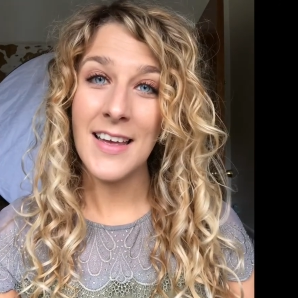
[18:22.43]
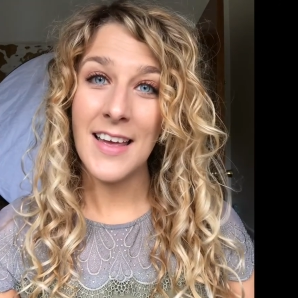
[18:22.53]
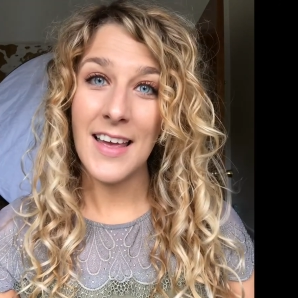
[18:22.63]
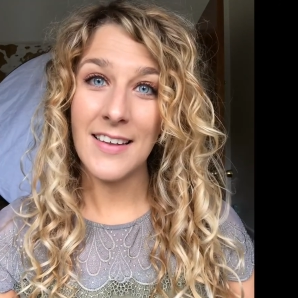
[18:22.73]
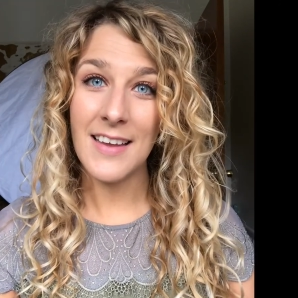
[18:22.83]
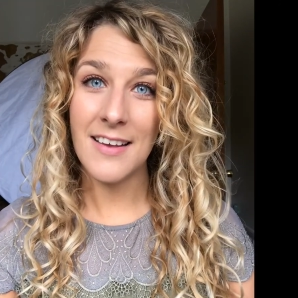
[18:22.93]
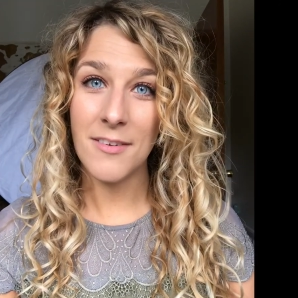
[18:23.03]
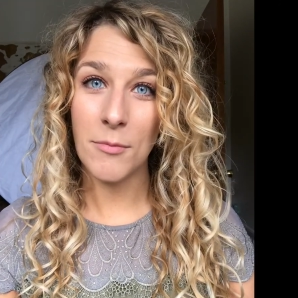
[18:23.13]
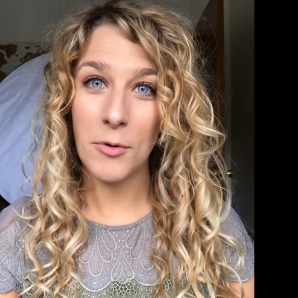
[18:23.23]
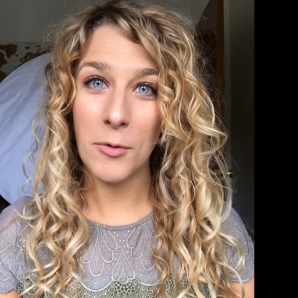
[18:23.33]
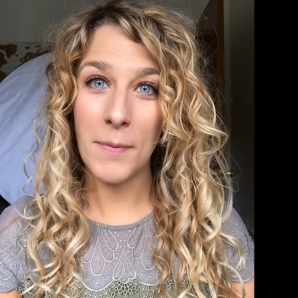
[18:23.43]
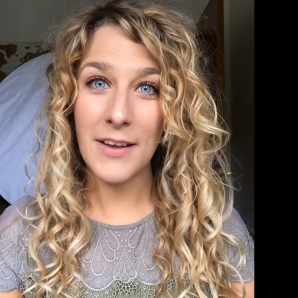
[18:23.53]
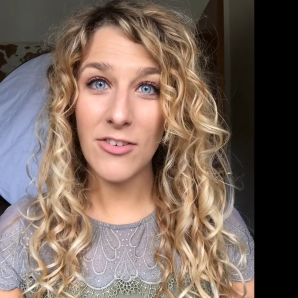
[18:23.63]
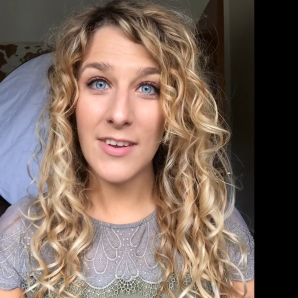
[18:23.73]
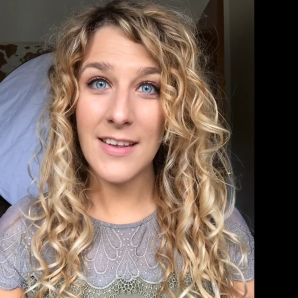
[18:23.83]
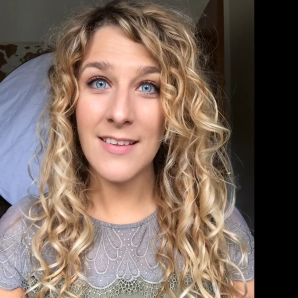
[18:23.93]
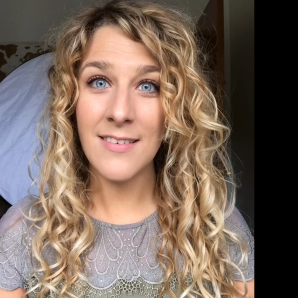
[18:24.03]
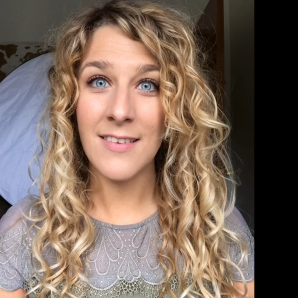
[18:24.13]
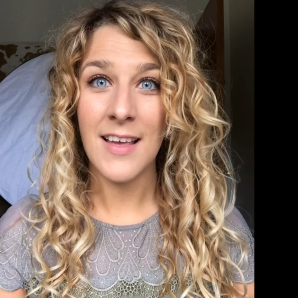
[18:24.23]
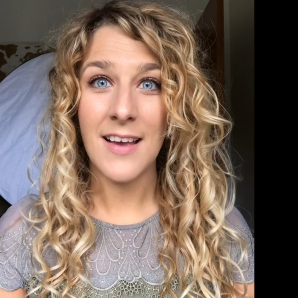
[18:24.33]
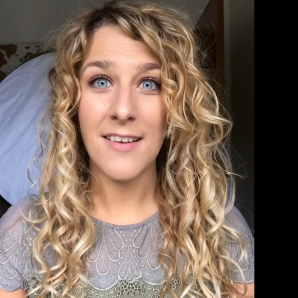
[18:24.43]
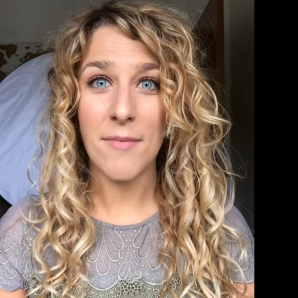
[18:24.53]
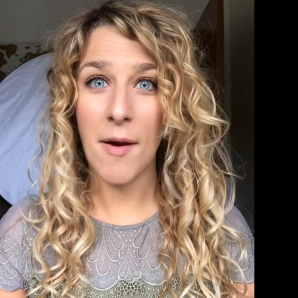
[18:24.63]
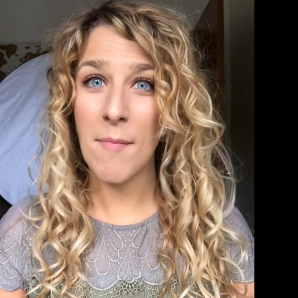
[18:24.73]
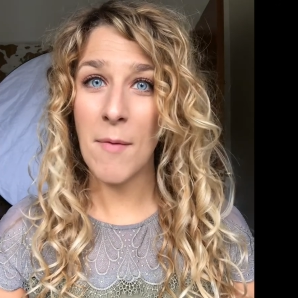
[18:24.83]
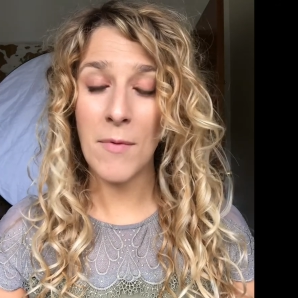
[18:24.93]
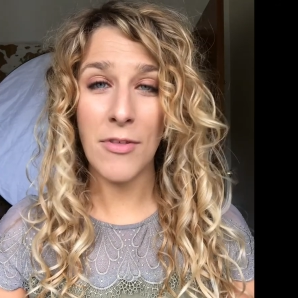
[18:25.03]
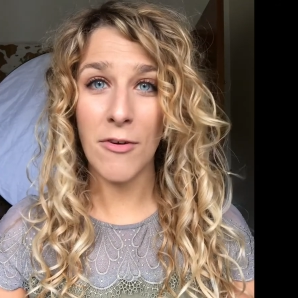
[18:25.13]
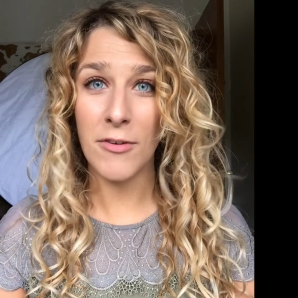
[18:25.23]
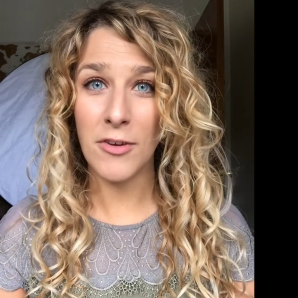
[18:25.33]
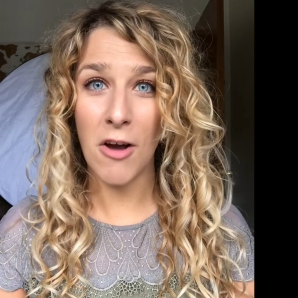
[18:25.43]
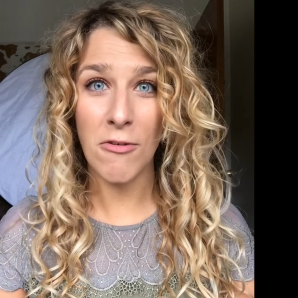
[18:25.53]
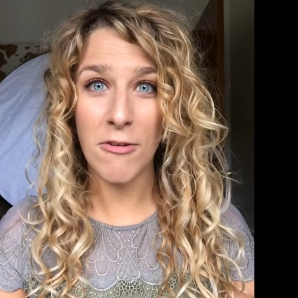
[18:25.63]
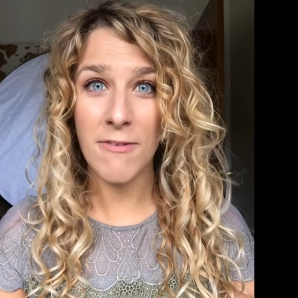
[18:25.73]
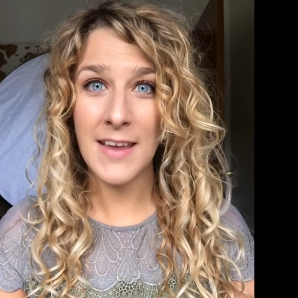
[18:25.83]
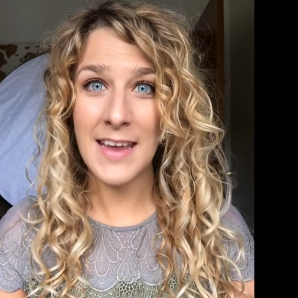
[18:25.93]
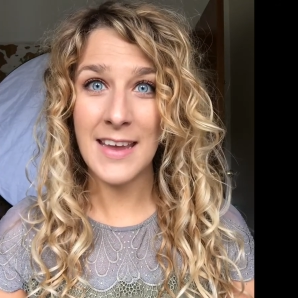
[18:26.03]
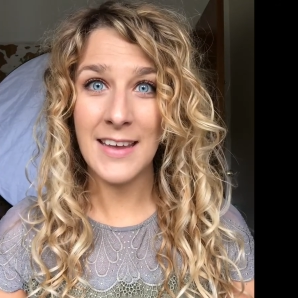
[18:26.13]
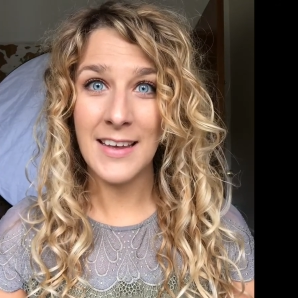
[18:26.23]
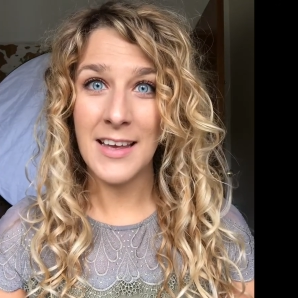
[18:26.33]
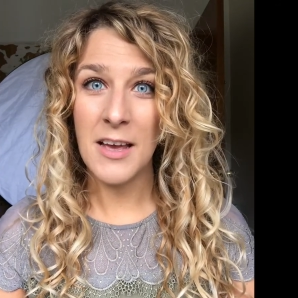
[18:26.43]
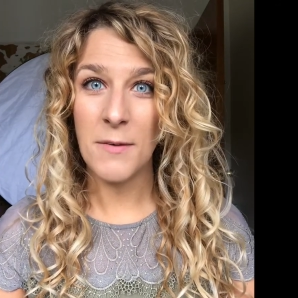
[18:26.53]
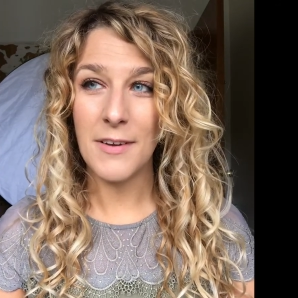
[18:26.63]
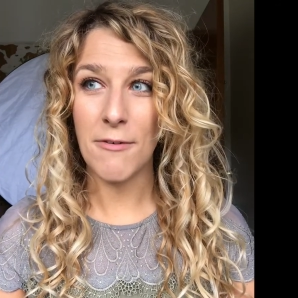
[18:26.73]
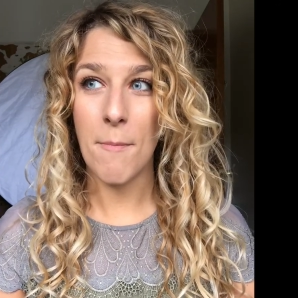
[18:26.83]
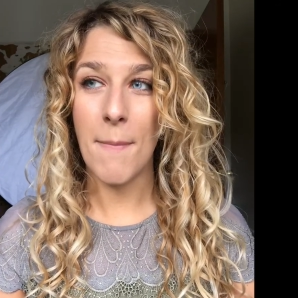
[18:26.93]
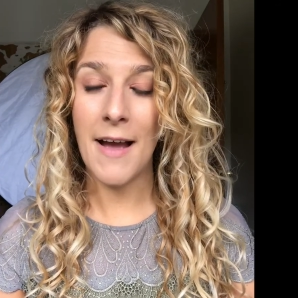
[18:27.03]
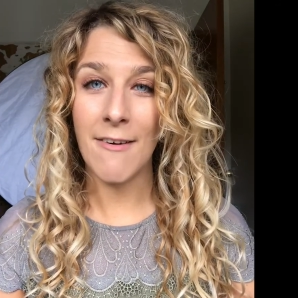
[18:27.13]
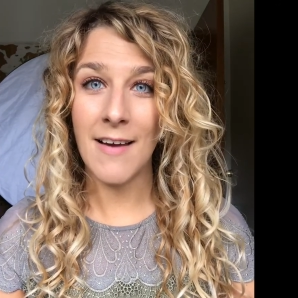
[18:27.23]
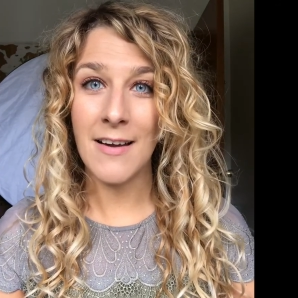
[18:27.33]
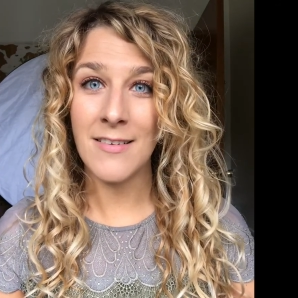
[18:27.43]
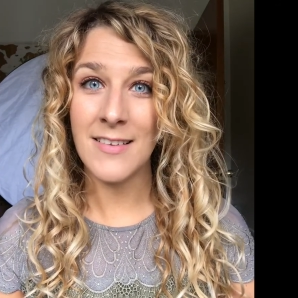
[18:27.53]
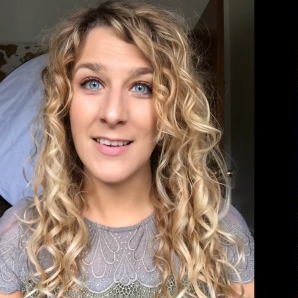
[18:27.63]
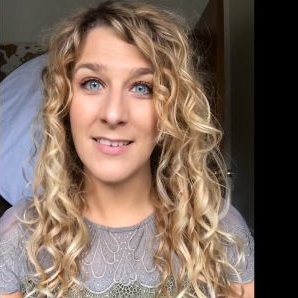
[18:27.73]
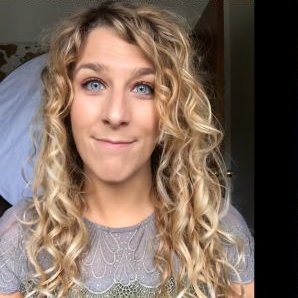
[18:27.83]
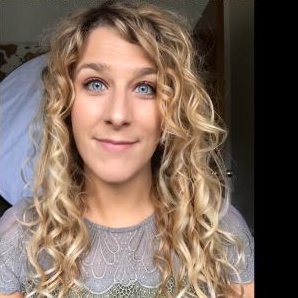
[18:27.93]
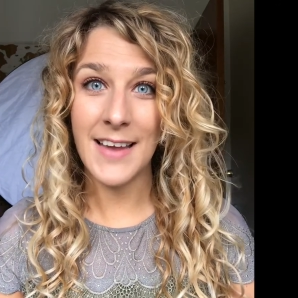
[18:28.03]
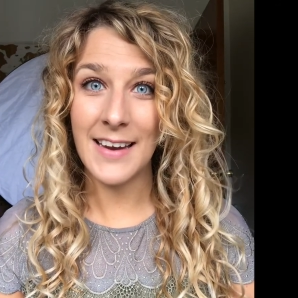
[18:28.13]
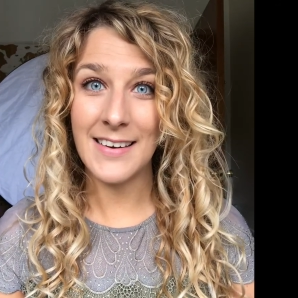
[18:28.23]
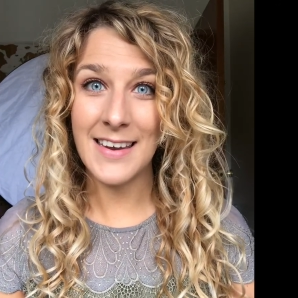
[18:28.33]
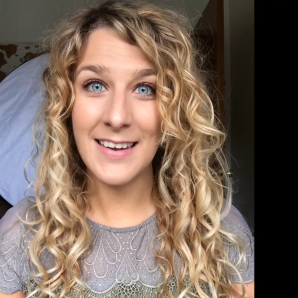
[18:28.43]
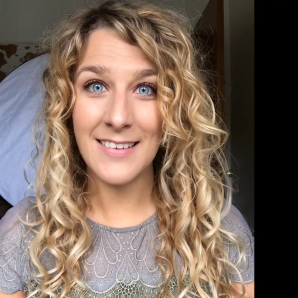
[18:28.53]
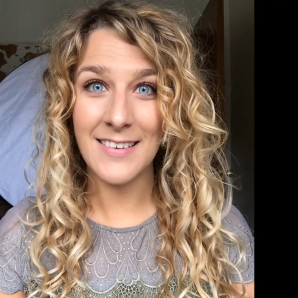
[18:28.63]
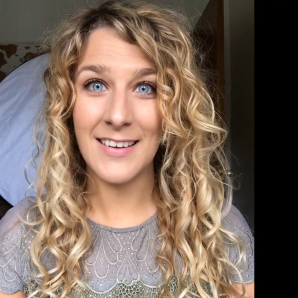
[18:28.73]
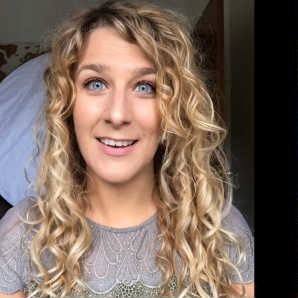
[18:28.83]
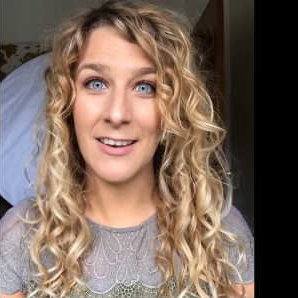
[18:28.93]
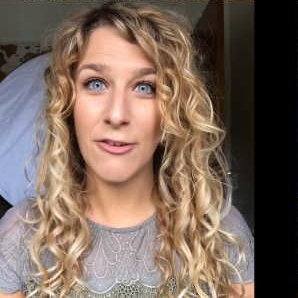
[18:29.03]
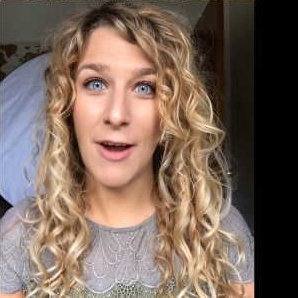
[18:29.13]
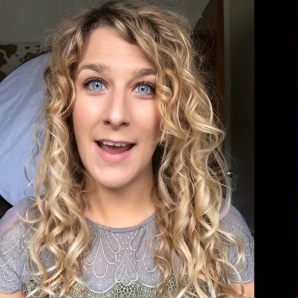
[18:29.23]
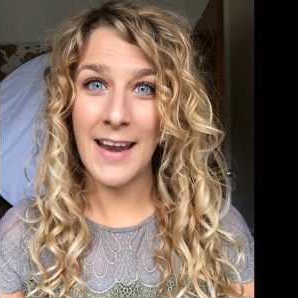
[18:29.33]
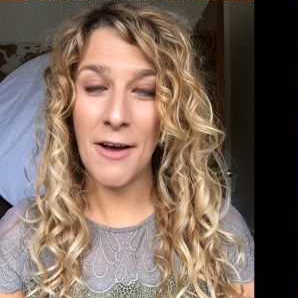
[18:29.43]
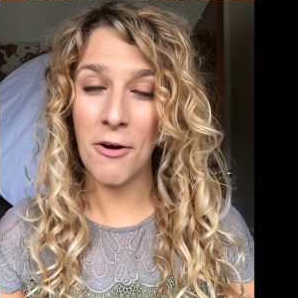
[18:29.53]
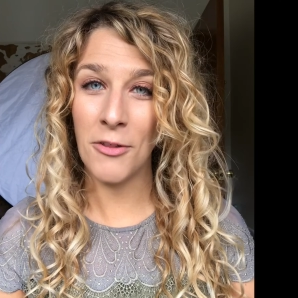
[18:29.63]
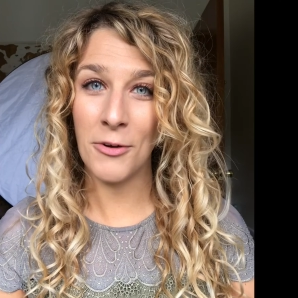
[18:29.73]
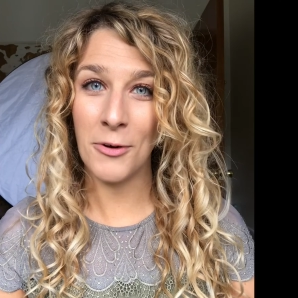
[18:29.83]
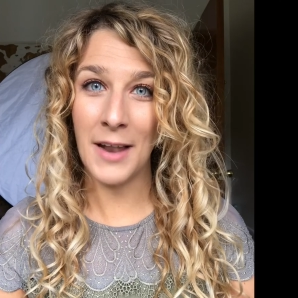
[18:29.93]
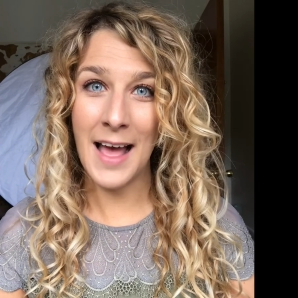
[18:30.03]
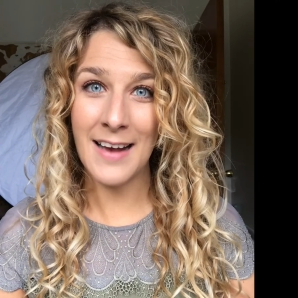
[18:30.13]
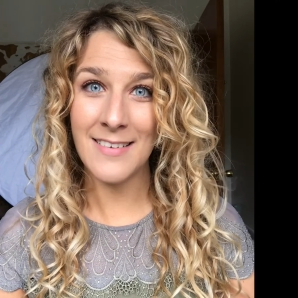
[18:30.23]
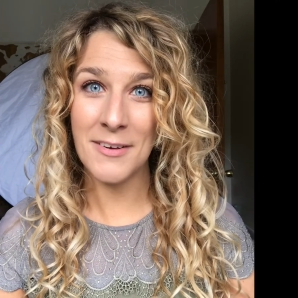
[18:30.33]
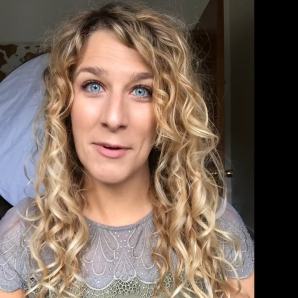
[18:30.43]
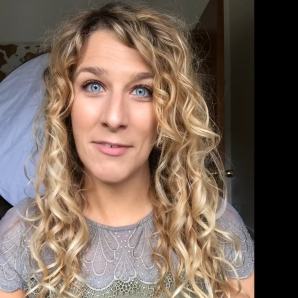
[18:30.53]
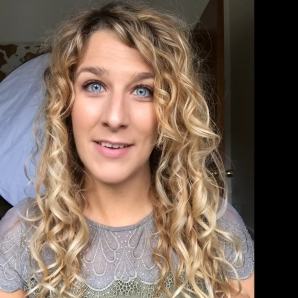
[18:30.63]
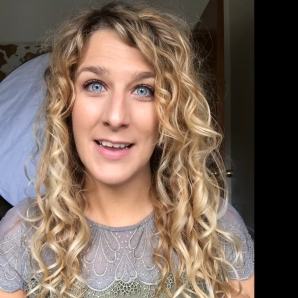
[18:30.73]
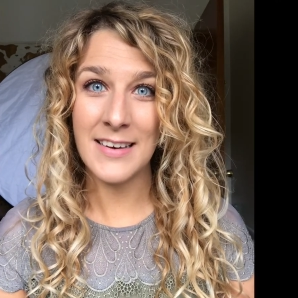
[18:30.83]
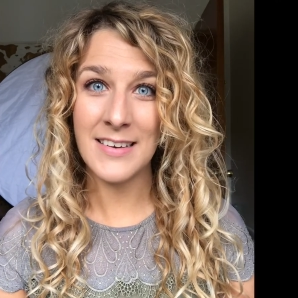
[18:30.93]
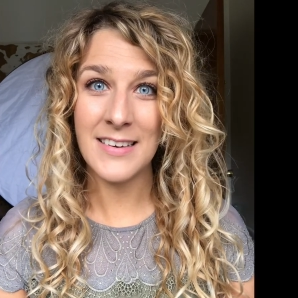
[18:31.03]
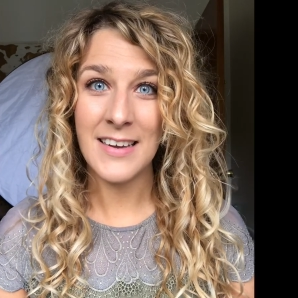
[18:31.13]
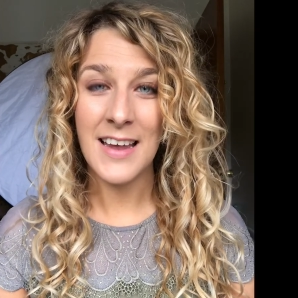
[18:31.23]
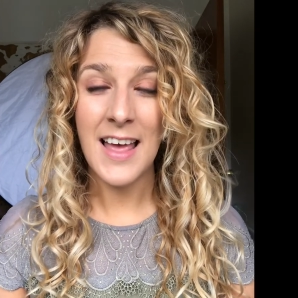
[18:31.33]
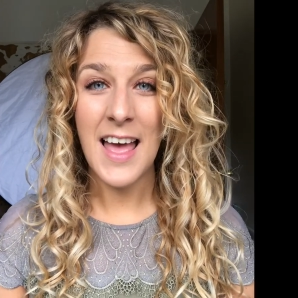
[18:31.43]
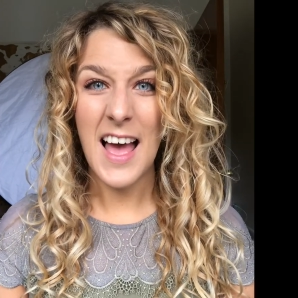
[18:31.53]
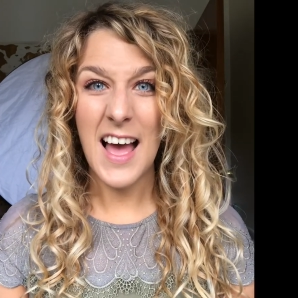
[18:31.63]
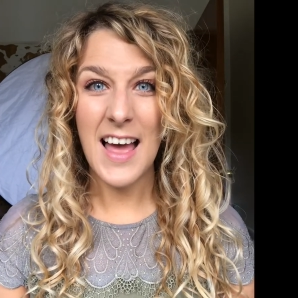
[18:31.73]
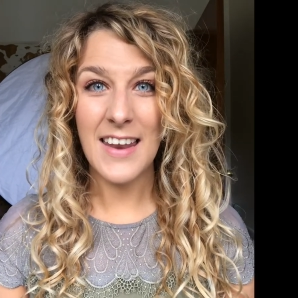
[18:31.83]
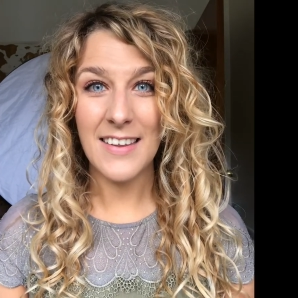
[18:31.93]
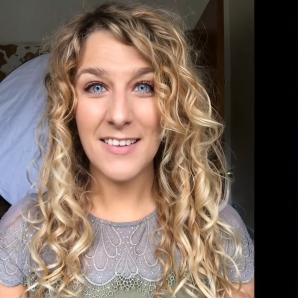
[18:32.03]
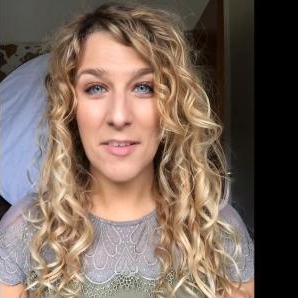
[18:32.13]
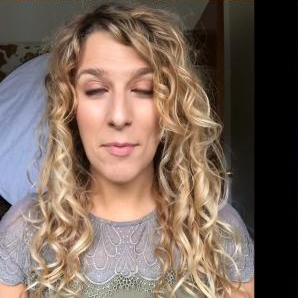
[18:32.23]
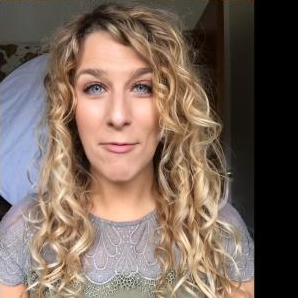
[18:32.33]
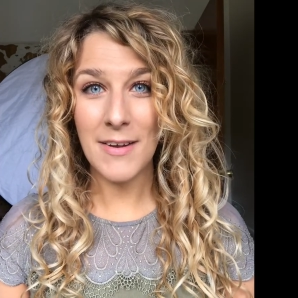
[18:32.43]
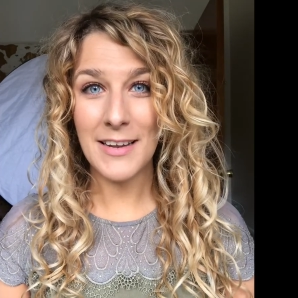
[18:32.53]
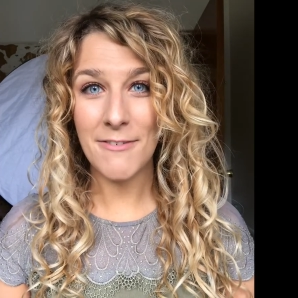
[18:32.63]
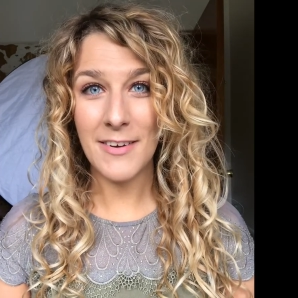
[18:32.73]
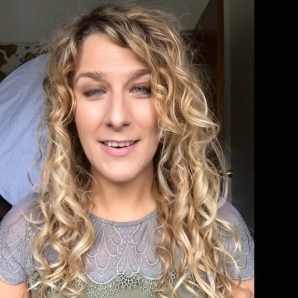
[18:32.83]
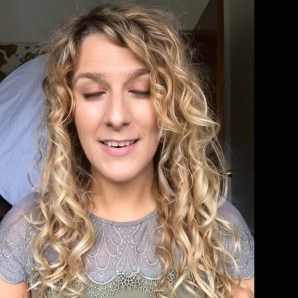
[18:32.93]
and take some cool pictures, experiment with your photography, different backgrounds and techniques, and trying out all the cool hacks that we've learned. And this has been really fun.